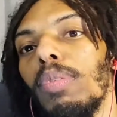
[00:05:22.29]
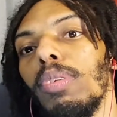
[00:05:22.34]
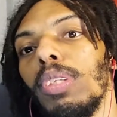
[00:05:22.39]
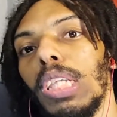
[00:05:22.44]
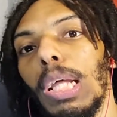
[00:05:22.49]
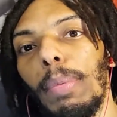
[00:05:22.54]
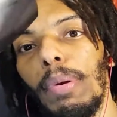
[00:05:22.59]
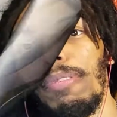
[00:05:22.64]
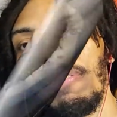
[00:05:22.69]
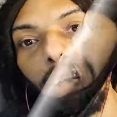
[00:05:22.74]

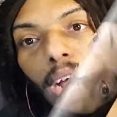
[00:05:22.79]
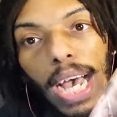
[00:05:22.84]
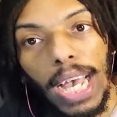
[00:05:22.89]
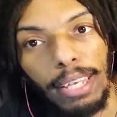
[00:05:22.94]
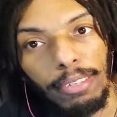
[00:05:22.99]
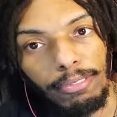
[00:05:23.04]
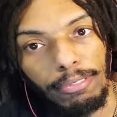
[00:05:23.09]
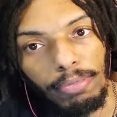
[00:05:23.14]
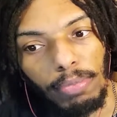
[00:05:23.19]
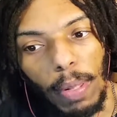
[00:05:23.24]
Number
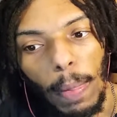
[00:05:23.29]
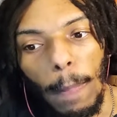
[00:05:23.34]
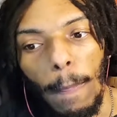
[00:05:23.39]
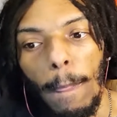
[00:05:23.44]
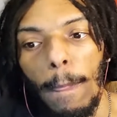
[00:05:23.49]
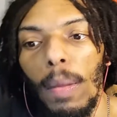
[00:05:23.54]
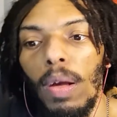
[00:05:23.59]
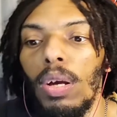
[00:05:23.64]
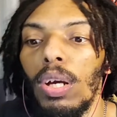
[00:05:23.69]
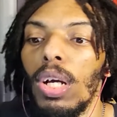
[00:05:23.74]
5.
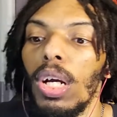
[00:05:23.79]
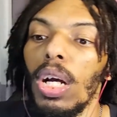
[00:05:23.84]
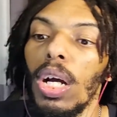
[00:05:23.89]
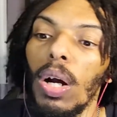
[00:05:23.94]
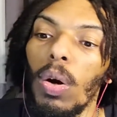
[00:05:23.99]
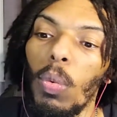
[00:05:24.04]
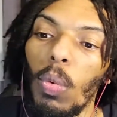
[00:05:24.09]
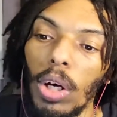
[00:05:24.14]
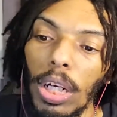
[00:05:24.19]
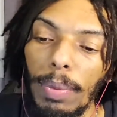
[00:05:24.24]

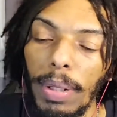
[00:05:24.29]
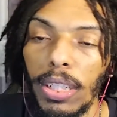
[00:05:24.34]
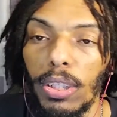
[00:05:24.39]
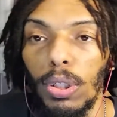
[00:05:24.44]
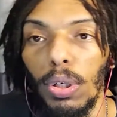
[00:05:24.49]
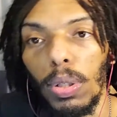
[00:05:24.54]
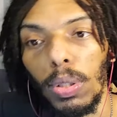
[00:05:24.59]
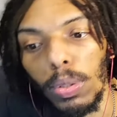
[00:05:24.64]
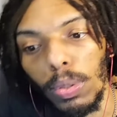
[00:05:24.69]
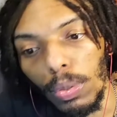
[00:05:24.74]
What are my
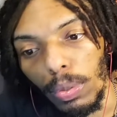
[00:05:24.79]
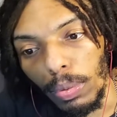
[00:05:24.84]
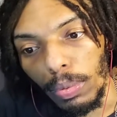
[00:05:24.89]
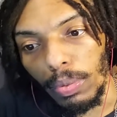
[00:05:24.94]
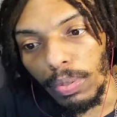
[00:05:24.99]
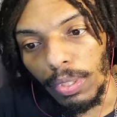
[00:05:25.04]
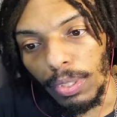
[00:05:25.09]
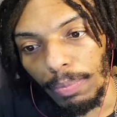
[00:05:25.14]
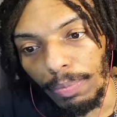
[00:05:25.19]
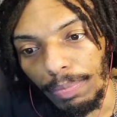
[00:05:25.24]

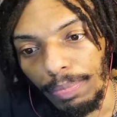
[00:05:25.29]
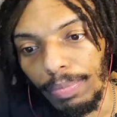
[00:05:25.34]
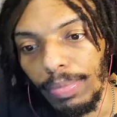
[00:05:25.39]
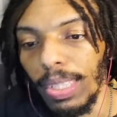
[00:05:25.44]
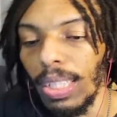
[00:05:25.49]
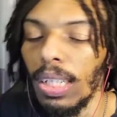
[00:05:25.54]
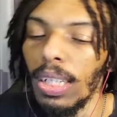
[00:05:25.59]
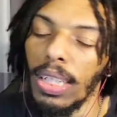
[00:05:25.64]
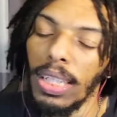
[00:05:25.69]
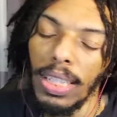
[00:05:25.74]
goals?
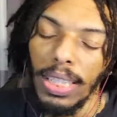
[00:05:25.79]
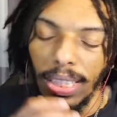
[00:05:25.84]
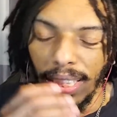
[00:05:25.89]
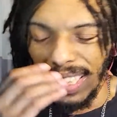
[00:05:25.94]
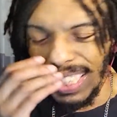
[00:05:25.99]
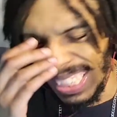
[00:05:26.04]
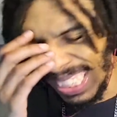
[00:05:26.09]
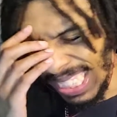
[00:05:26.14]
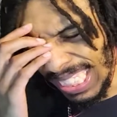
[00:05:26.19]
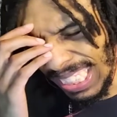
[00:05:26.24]

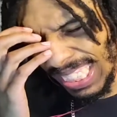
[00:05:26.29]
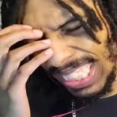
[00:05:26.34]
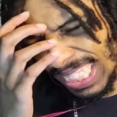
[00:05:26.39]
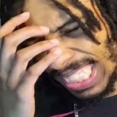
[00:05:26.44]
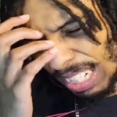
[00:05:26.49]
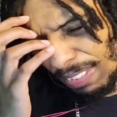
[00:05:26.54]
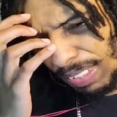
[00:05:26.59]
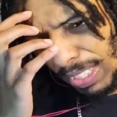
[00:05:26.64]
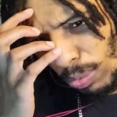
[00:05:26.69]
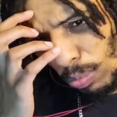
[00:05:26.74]
This is
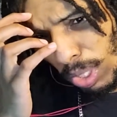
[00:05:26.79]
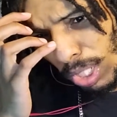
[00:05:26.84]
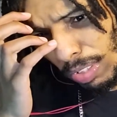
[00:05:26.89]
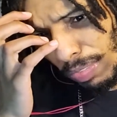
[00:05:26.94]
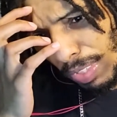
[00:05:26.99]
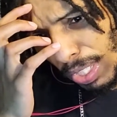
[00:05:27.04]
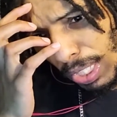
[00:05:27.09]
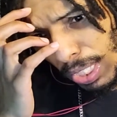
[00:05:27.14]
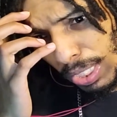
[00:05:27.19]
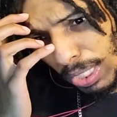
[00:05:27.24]
definitely one
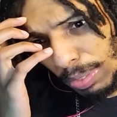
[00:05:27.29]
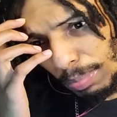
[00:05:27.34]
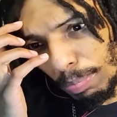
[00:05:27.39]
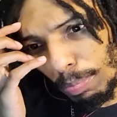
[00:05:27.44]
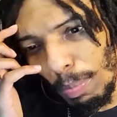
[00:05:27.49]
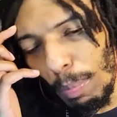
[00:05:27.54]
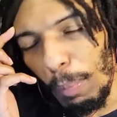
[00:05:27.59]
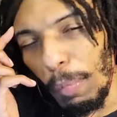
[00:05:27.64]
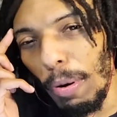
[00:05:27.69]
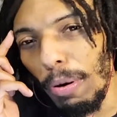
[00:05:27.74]
of the
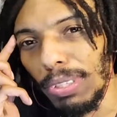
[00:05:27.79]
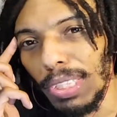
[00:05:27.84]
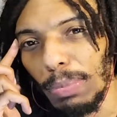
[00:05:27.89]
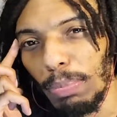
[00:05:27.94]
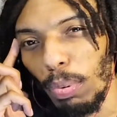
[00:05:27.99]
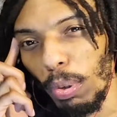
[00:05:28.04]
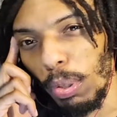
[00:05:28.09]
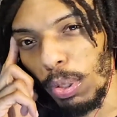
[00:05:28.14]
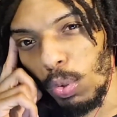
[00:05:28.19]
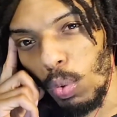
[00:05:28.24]
most
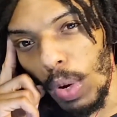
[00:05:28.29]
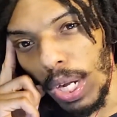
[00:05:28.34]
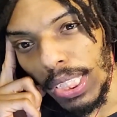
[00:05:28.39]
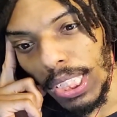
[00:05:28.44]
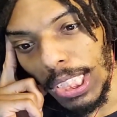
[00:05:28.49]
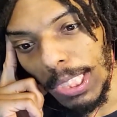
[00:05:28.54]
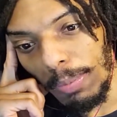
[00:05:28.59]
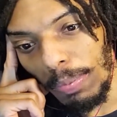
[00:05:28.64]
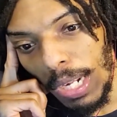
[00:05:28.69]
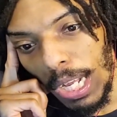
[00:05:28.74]
important
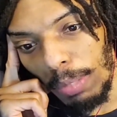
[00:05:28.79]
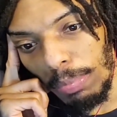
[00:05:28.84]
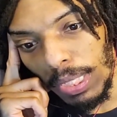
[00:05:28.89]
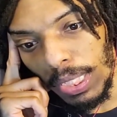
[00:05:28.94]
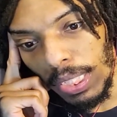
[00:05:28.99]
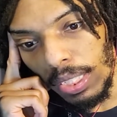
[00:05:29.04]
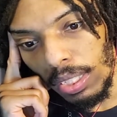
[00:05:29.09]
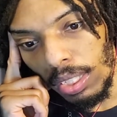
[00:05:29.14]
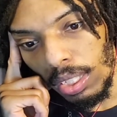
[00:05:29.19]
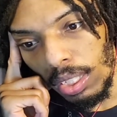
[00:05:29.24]
questions,
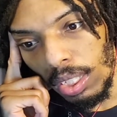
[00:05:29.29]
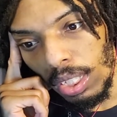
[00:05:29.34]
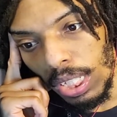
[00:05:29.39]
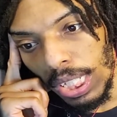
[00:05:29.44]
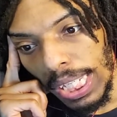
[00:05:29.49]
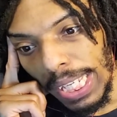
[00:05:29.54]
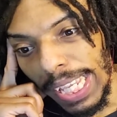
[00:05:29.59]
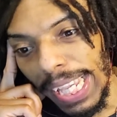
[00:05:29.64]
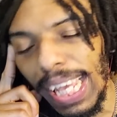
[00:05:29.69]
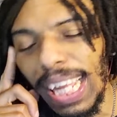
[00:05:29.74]
probably.
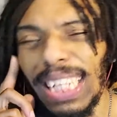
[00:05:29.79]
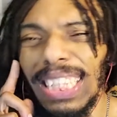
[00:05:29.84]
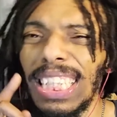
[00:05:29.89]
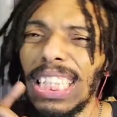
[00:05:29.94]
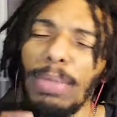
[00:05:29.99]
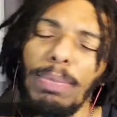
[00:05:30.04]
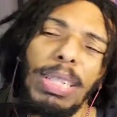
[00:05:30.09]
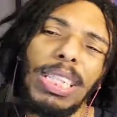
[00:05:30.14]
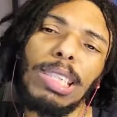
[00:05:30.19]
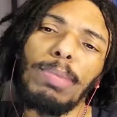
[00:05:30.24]
It doesn't
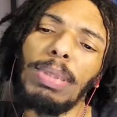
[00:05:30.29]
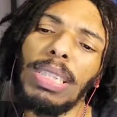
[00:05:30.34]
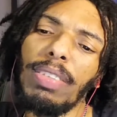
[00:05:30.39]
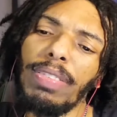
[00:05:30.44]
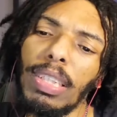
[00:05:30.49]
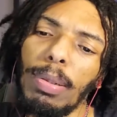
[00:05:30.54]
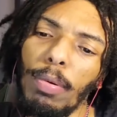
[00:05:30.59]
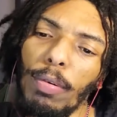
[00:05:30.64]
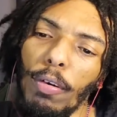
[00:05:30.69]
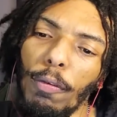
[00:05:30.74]
have to be a
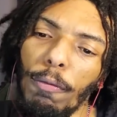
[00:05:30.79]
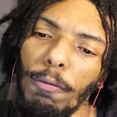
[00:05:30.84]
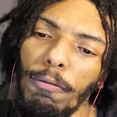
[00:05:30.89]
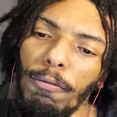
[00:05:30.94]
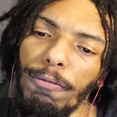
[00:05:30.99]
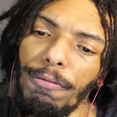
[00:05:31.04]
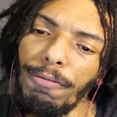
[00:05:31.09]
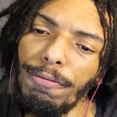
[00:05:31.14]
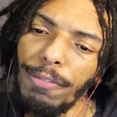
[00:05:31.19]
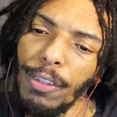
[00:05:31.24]
specific number of
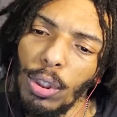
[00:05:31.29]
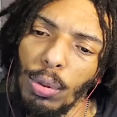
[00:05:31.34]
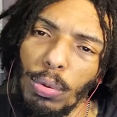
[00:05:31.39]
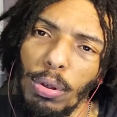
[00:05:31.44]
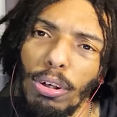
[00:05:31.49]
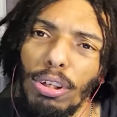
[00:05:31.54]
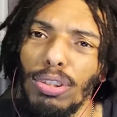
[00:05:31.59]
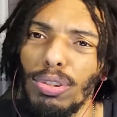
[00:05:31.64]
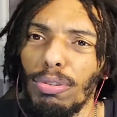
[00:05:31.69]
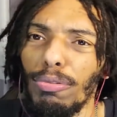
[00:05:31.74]

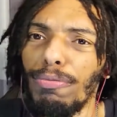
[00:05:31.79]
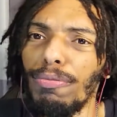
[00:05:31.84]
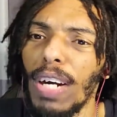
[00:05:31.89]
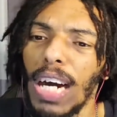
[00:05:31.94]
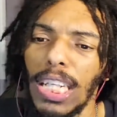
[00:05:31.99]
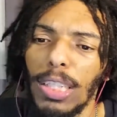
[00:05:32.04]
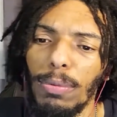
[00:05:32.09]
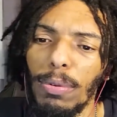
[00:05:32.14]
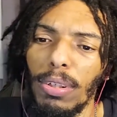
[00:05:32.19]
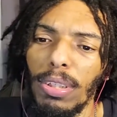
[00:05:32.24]
viewers or
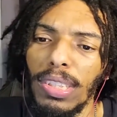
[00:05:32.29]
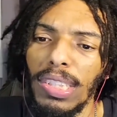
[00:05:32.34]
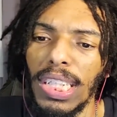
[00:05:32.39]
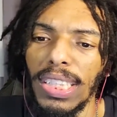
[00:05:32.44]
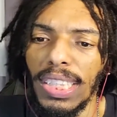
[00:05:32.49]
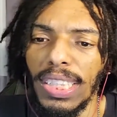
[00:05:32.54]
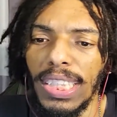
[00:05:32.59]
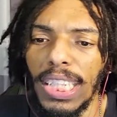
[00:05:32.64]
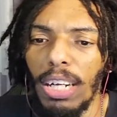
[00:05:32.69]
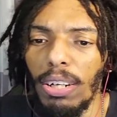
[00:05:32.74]
followers
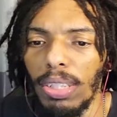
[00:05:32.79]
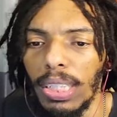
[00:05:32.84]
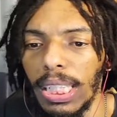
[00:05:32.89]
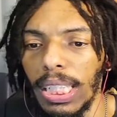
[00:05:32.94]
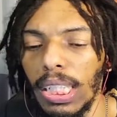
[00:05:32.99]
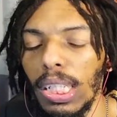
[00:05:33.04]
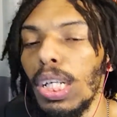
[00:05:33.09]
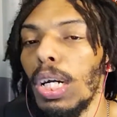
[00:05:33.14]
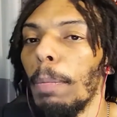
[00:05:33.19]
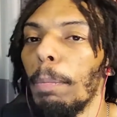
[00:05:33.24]

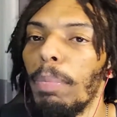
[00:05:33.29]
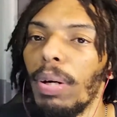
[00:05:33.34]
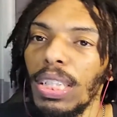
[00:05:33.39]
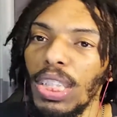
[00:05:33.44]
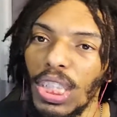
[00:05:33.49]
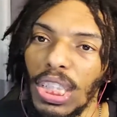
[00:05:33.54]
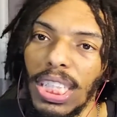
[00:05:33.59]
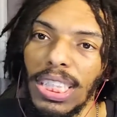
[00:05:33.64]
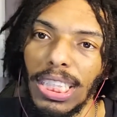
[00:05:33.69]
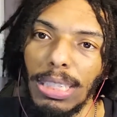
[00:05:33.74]
necessarily,
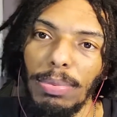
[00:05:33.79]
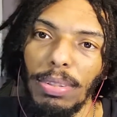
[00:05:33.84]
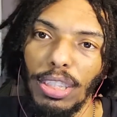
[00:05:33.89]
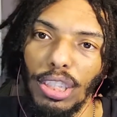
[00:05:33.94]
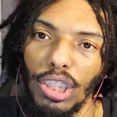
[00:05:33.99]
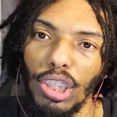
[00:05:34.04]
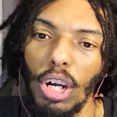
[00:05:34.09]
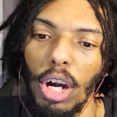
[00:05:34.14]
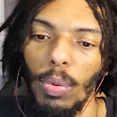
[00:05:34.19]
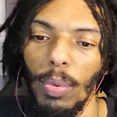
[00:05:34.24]
but just something
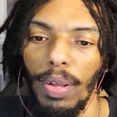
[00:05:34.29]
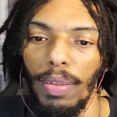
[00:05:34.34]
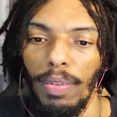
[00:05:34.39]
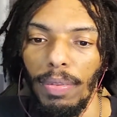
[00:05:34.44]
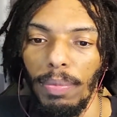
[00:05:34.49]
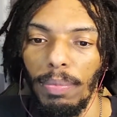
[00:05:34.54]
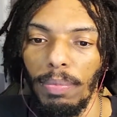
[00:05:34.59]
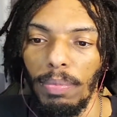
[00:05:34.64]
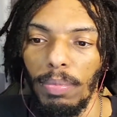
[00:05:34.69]
to start with.